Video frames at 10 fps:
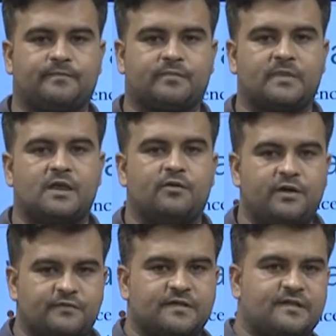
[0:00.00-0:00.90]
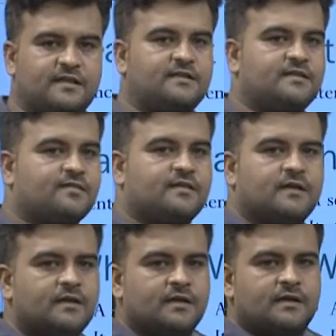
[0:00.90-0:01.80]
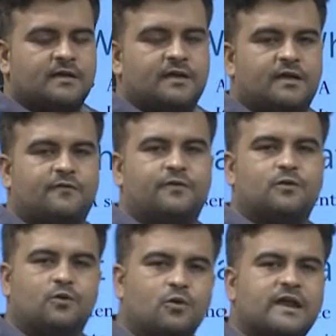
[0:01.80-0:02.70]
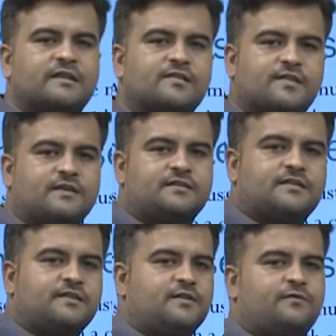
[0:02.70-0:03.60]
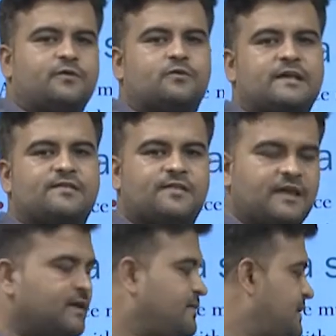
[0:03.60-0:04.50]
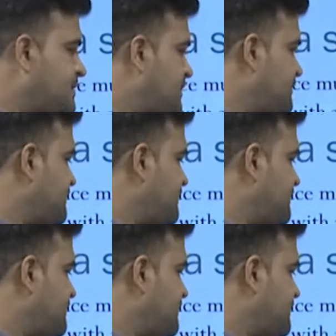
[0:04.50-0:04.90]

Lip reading: Now, if you look at the sentence and if you can see that if